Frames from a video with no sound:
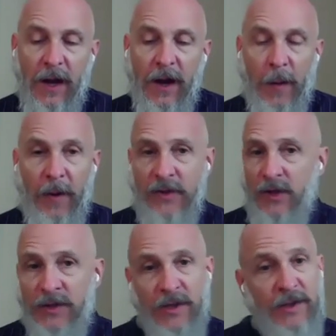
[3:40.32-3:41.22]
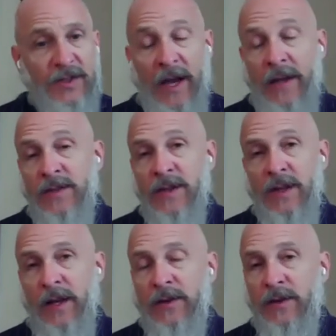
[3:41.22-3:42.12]
But it's also the size of the
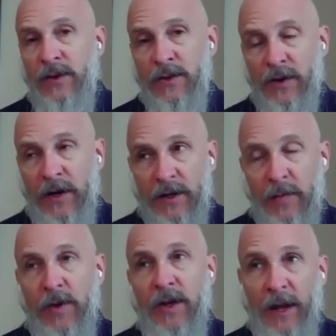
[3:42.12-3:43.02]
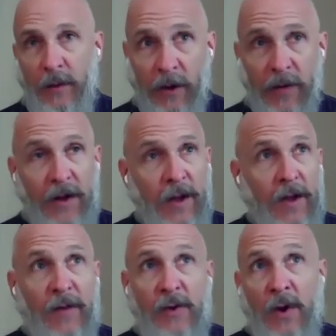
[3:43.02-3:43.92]
electorate that you're trying to communicate with.
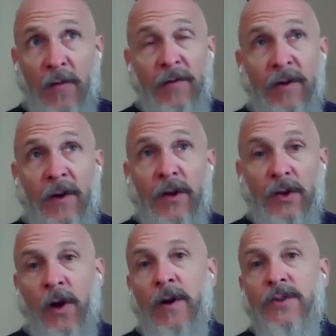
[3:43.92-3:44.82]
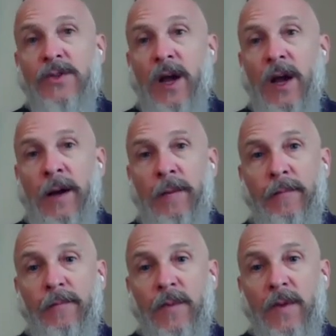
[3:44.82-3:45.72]
If you have a very large
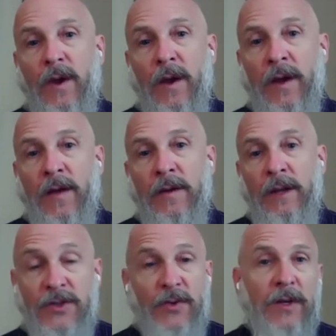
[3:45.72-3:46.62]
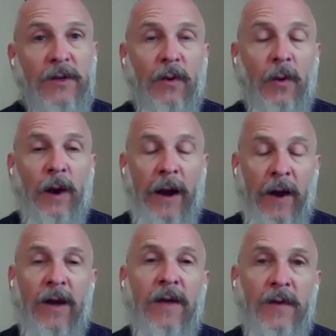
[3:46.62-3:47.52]
district or
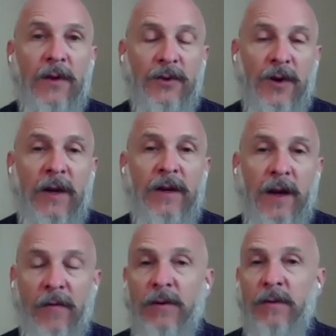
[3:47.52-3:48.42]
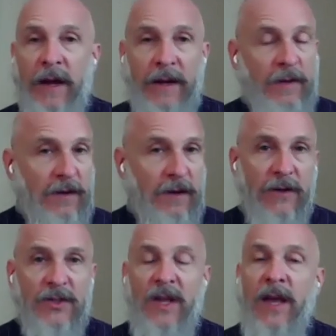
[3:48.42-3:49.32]
area that you're trying to cover, like the entire
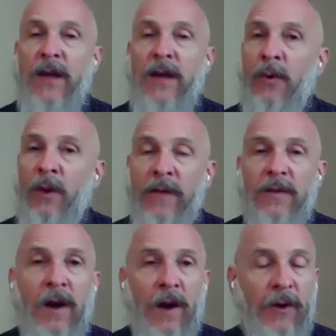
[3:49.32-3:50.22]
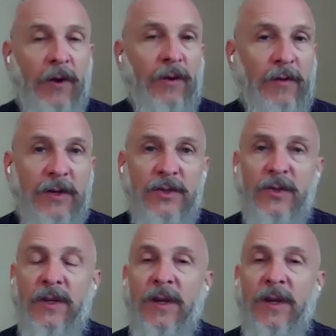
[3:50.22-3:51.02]
state, or like the Colorado River District,